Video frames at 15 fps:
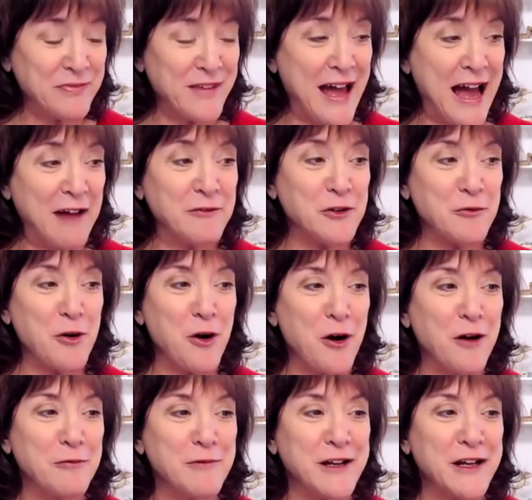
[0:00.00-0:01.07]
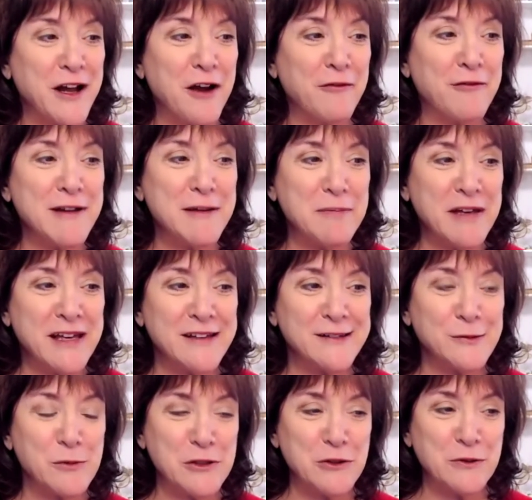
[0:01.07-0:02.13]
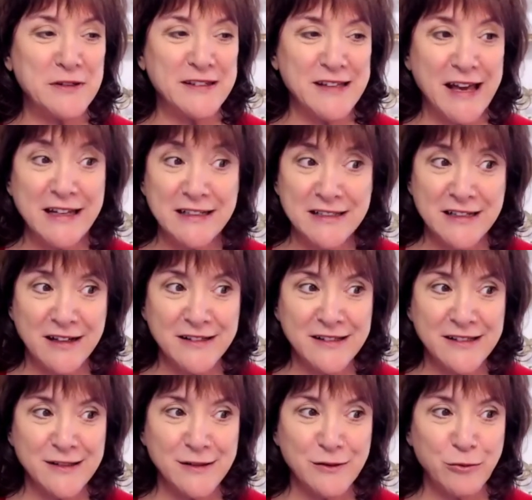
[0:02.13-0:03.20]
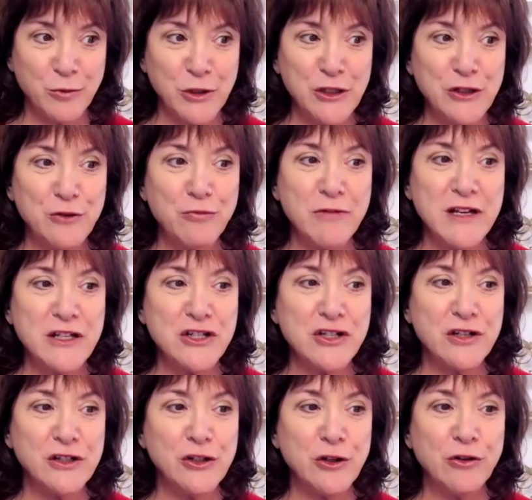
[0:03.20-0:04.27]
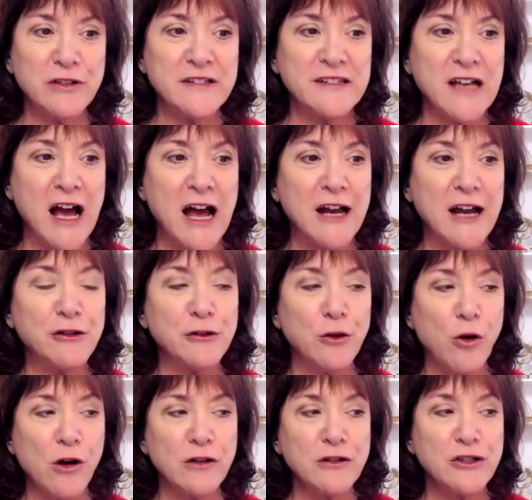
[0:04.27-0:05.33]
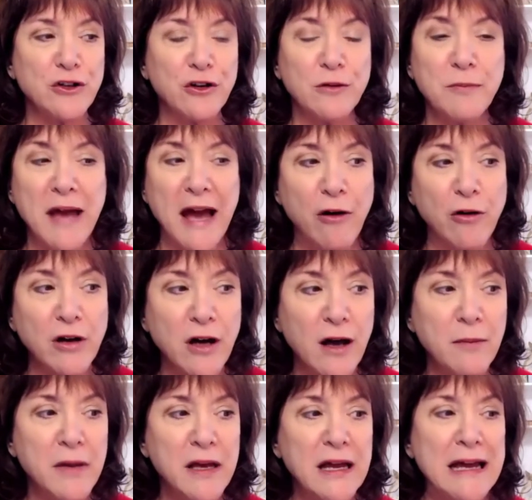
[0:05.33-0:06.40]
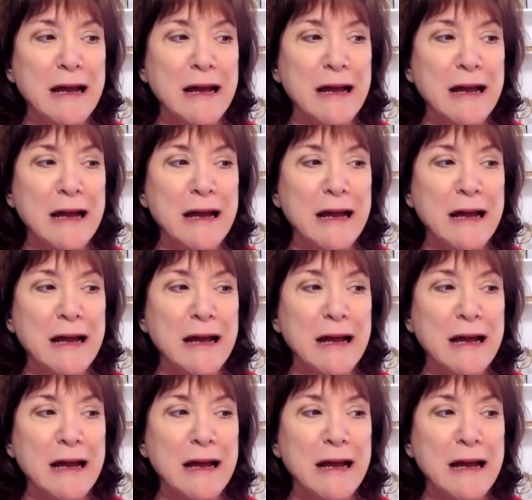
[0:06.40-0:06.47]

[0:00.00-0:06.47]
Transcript: After all, recovery begins when you say it does. Will you reach your desired long-term outcome?